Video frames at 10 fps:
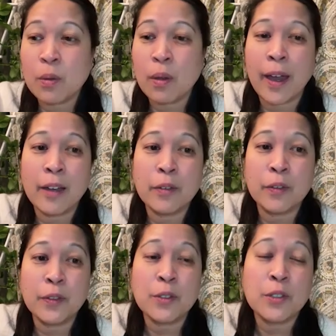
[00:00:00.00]
have,
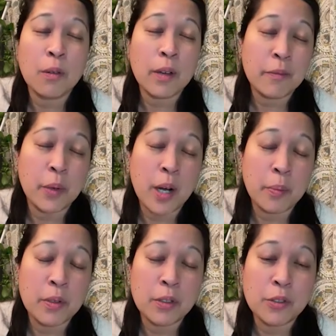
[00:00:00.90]
if you don't have
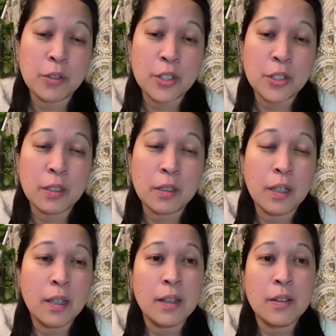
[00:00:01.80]
proper nutrition,
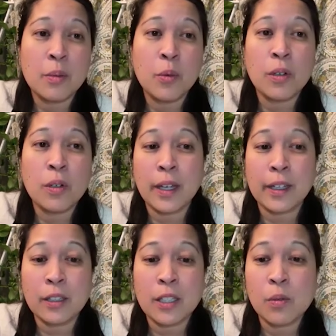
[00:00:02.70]
the more
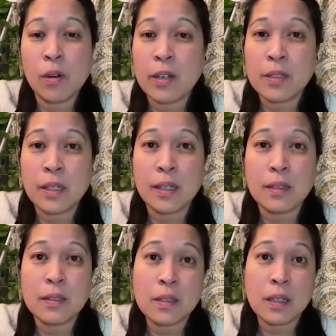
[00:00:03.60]
likely you are to
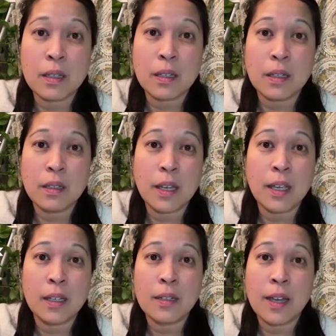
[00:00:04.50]
get sick
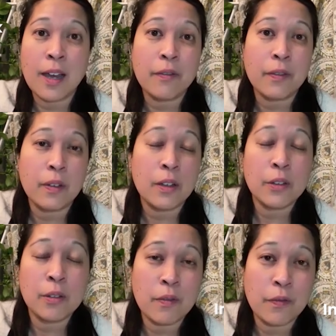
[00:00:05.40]
and have
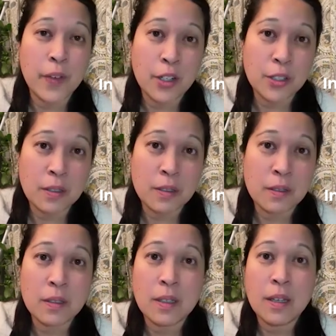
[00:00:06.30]
other
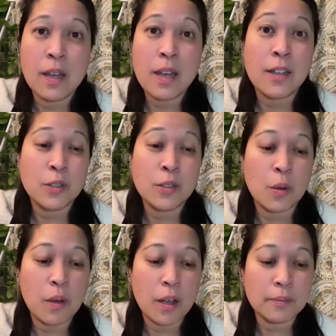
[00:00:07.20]
infections and
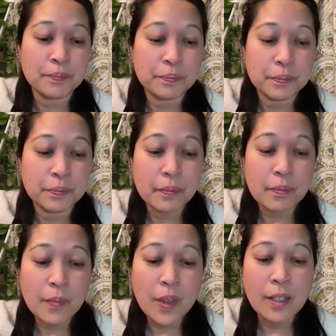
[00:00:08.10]
so on.
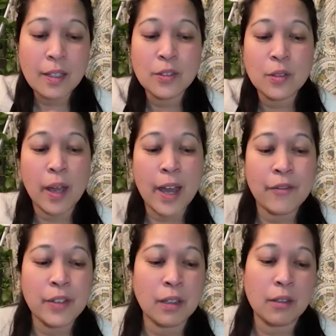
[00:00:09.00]
And so
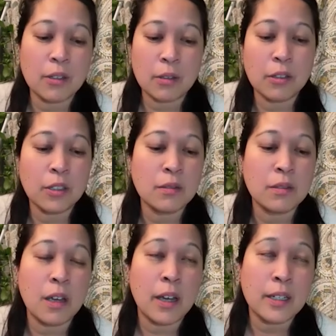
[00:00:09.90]
having good
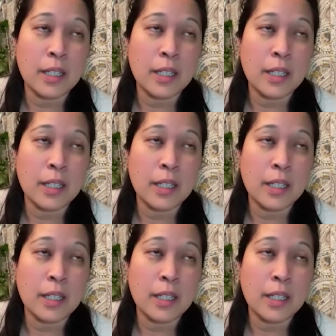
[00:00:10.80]
gut